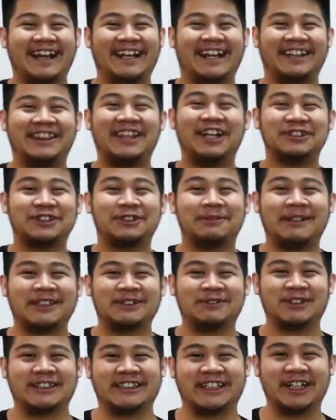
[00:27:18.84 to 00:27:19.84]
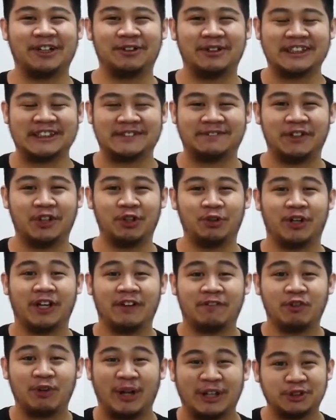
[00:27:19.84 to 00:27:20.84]
there, thanks so much for checking out this video.
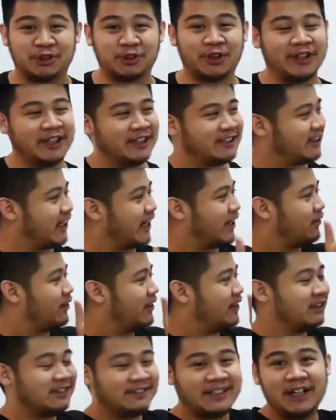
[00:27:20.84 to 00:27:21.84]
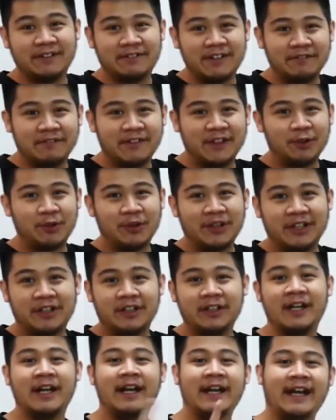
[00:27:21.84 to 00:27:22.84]
If you enjoyed it, check out a relevant video
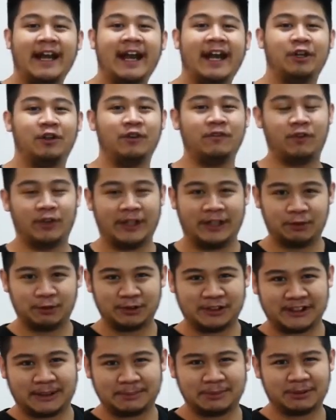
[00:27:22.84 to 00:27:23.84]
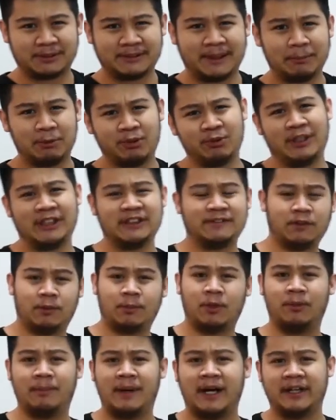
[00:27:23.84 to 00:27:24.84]
here, and don't forget to subscribe to us for
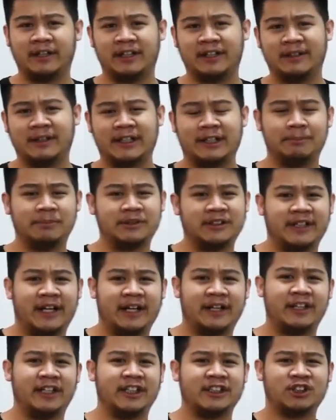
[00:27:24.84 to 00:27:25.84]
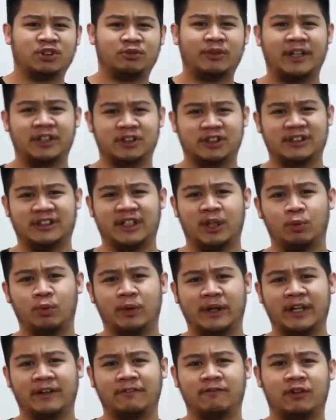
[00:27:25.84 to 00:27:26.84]
more marketing tips, techniques, strategies that are
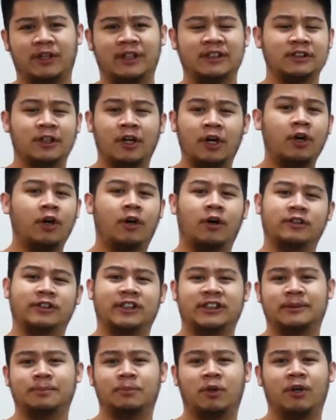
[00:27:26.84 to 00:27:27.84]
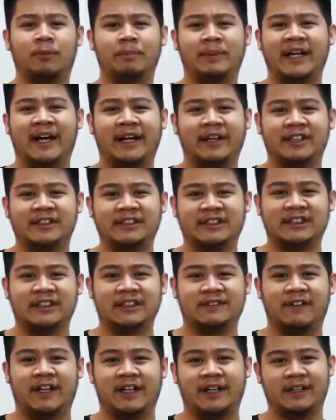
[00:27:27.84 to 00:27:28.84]
working for us, or just more behind the scenes
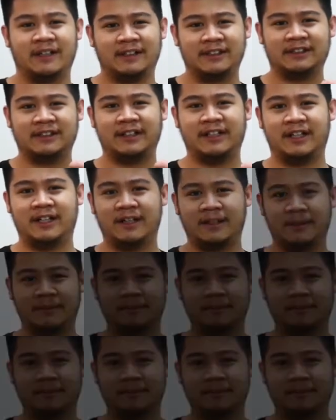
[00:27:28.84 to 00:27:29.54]
fun. See ya.